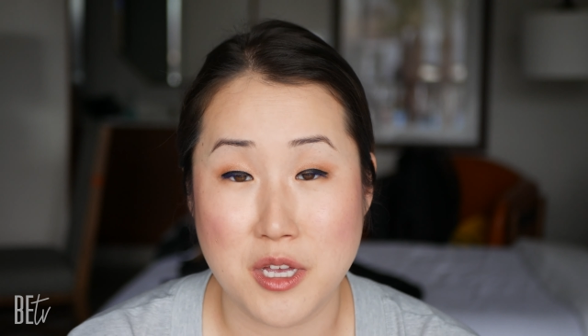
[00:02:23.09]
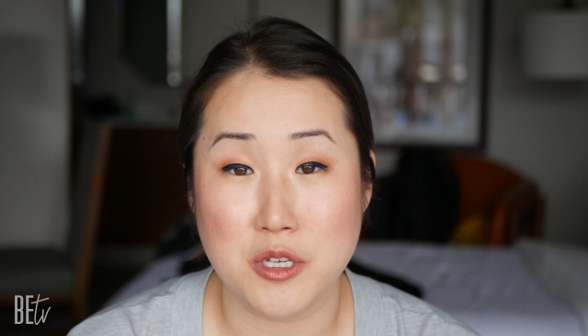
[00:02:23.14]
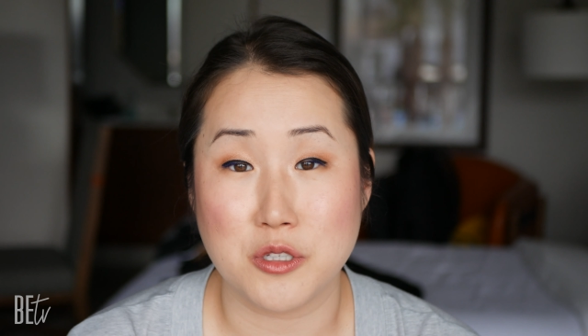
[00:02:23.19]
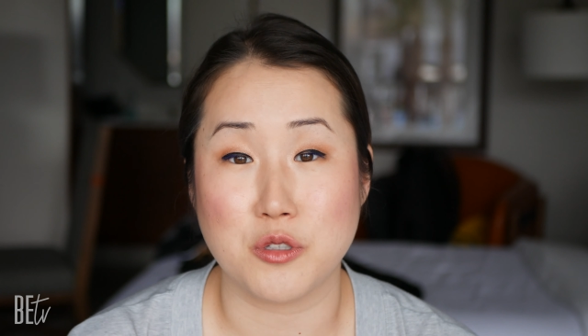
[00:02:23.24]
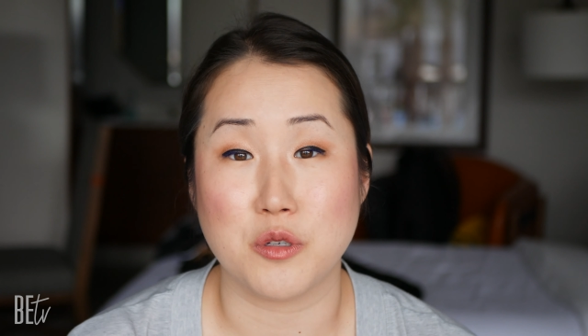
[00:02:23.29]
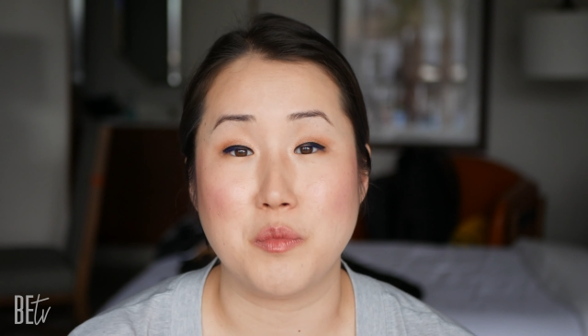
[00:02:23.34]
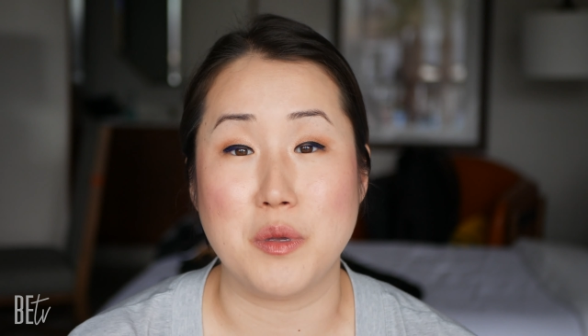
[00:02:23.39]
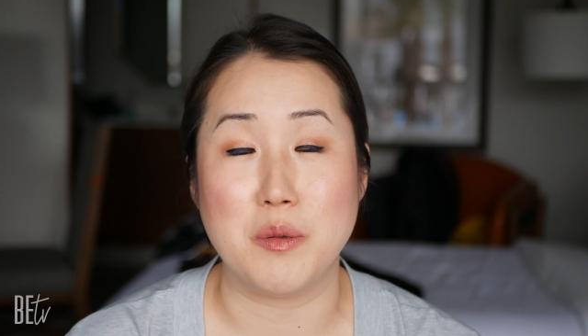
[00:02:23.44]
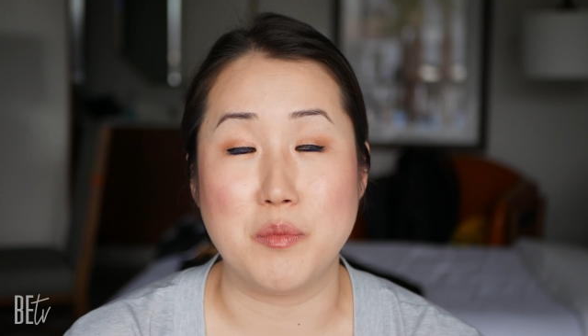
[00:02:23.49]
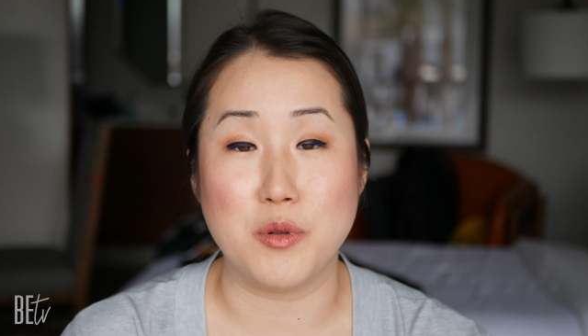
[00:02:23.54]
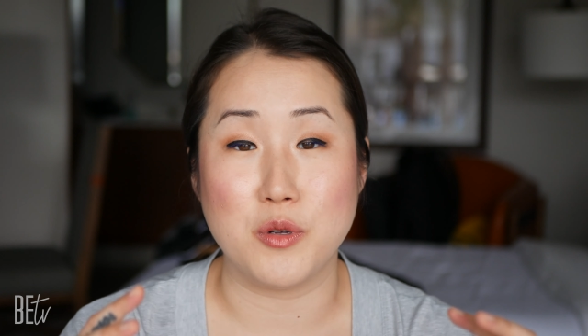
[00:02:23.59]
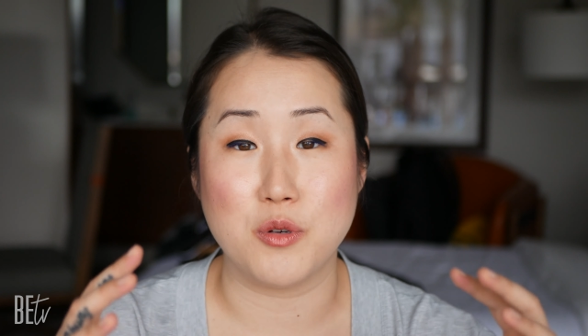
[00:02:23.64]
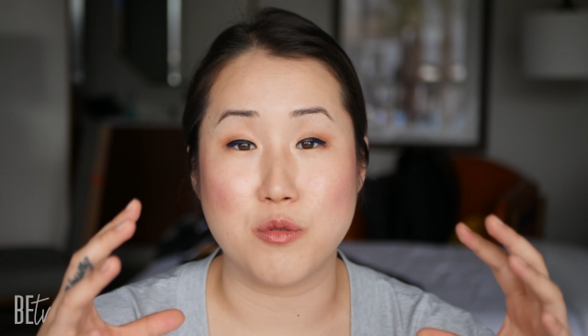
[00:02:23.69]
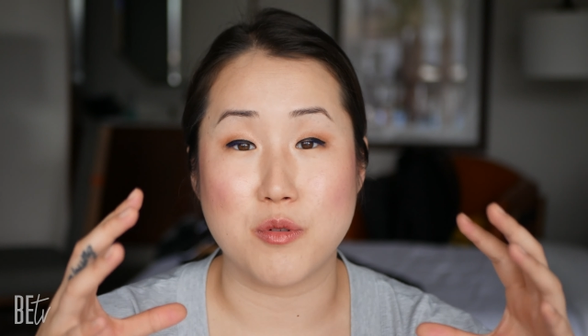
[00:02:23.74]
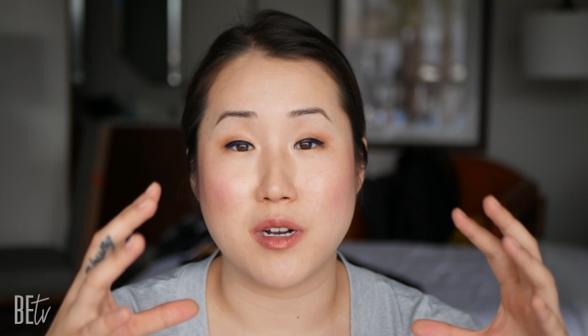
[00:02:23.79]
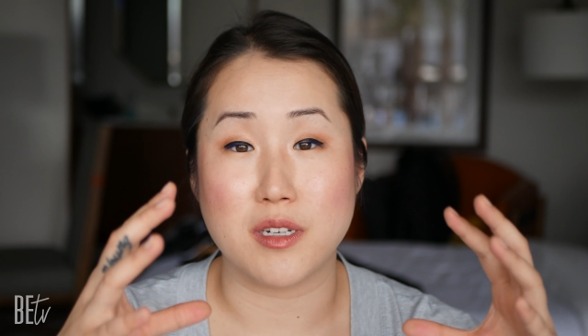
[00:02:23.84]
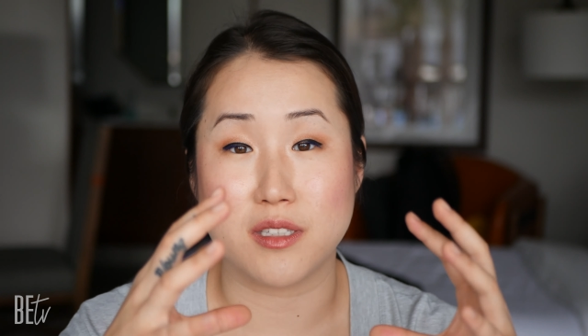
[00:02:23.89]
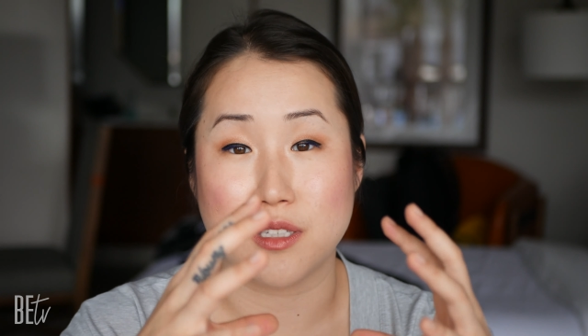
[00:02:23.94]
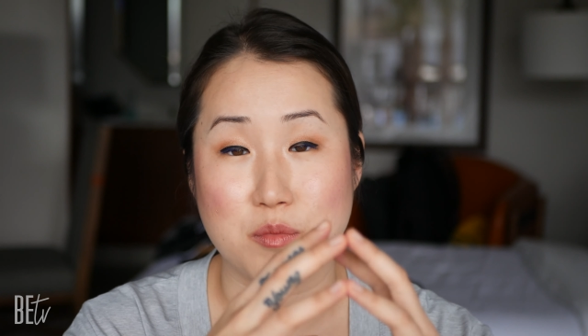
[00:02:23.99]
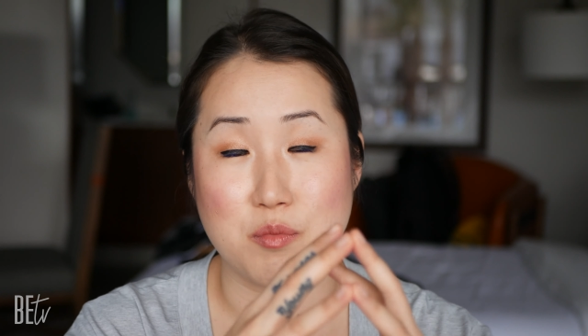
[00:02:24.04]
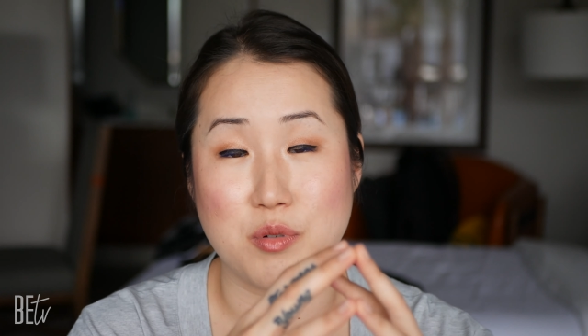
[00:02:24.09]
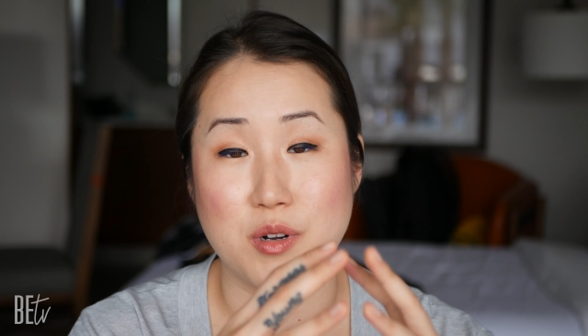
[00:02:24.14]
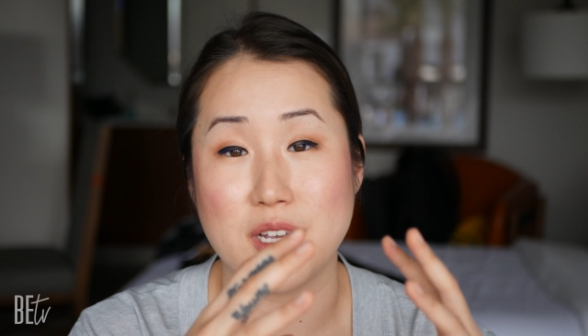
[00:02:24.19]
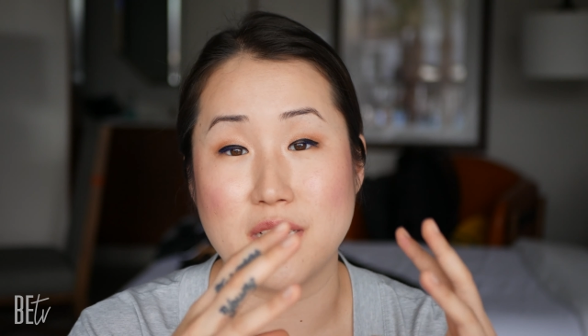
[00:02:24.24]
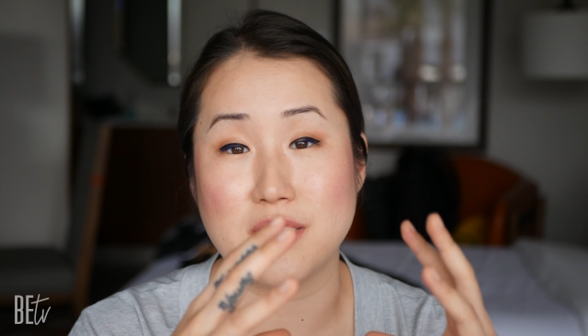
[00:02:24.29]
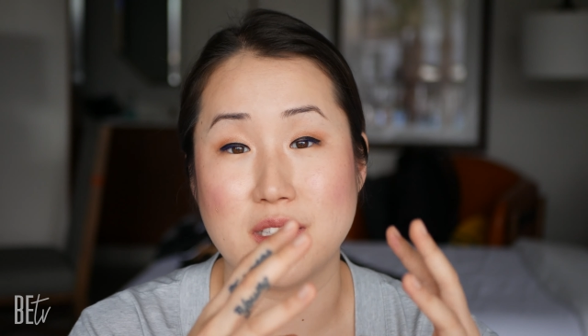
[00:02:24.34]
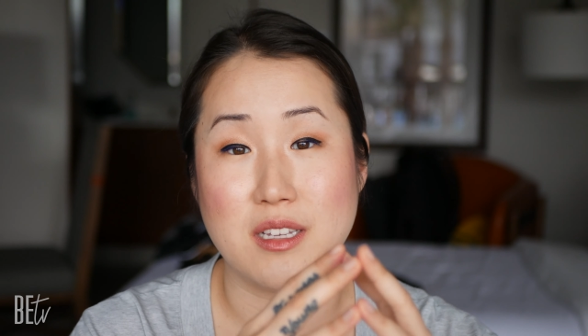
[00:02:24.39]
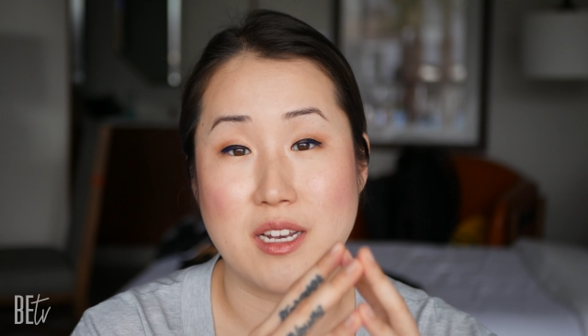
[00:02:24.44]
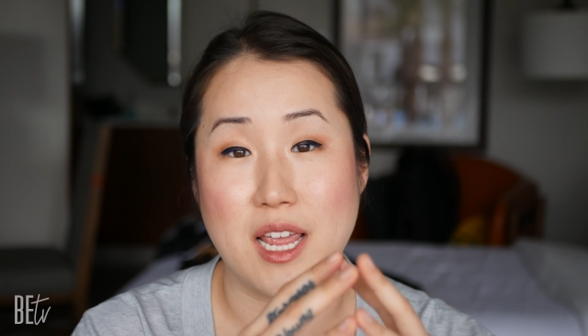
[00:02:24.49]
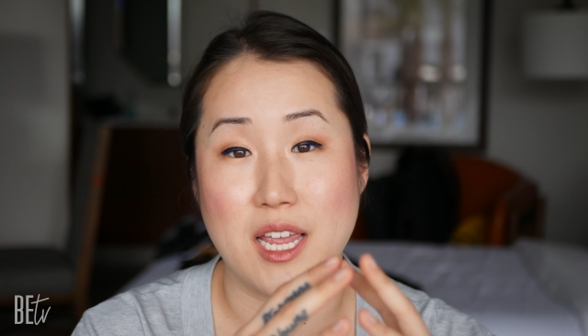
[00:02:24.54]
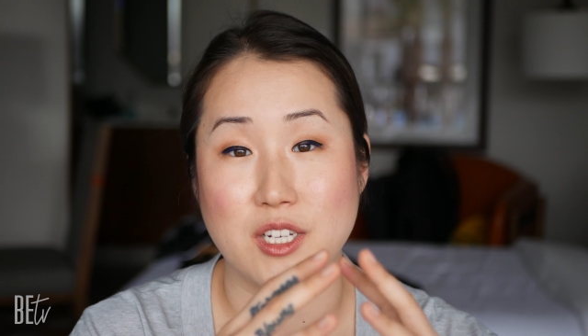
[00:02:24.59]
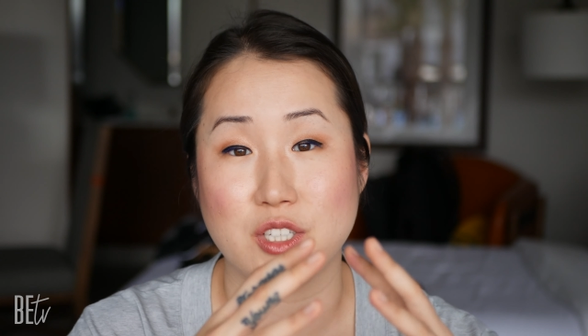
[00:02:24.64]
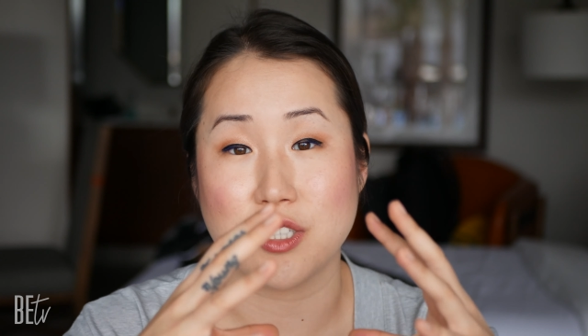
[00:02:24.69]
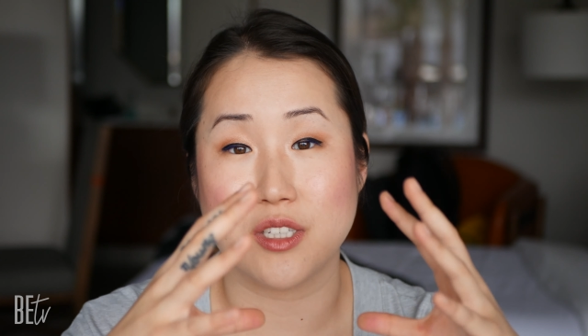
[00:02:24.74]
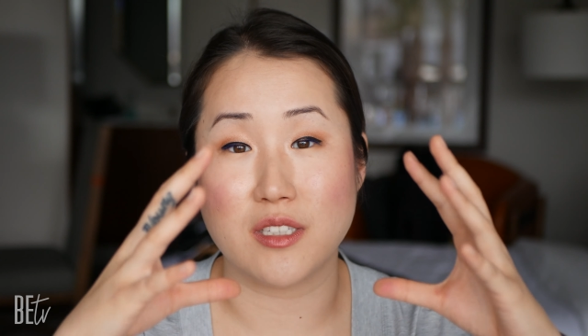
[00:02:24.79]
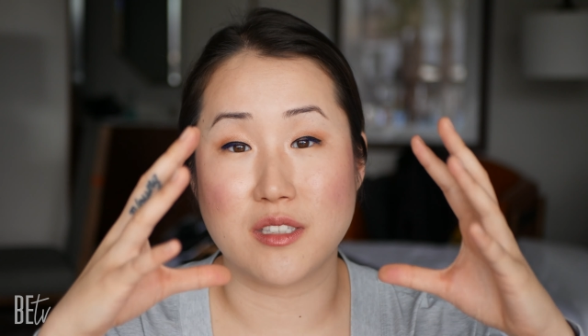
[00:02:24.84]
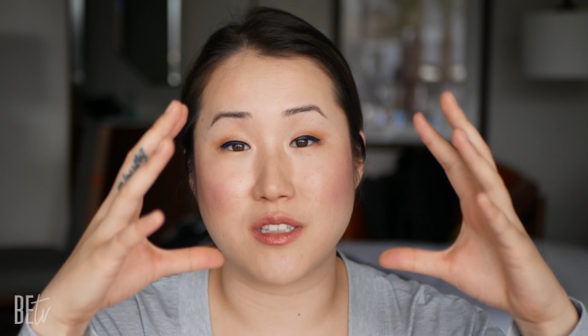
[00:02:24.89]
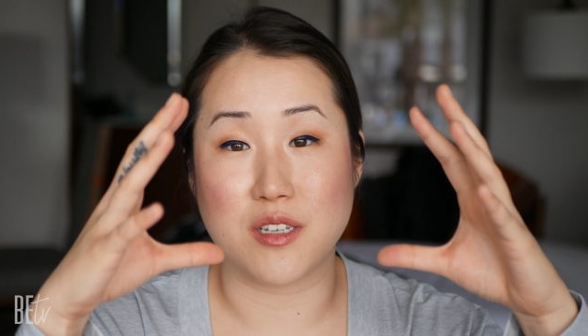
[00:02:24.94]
So people who are depressed and anxious,